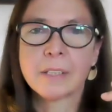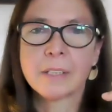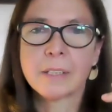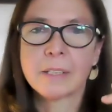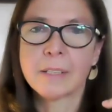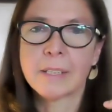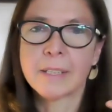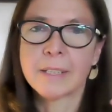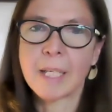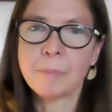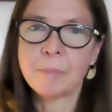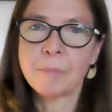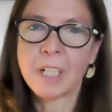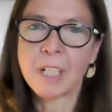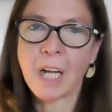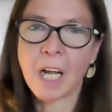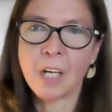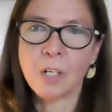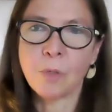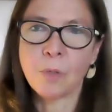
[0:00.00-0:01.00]
the same
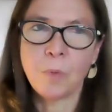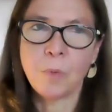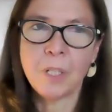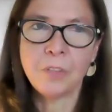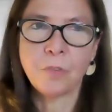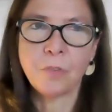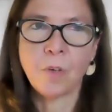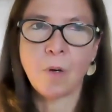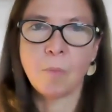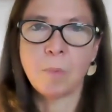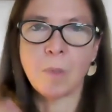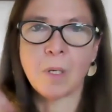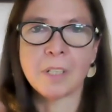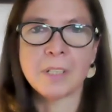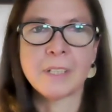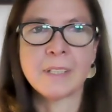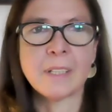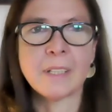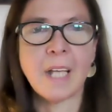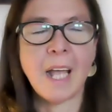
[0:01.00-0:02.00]
scenario with
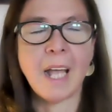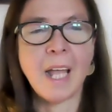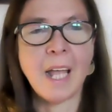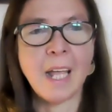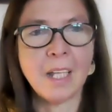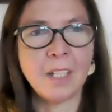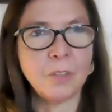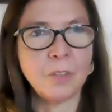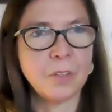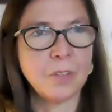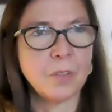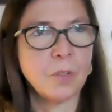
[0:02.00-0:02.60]
robots and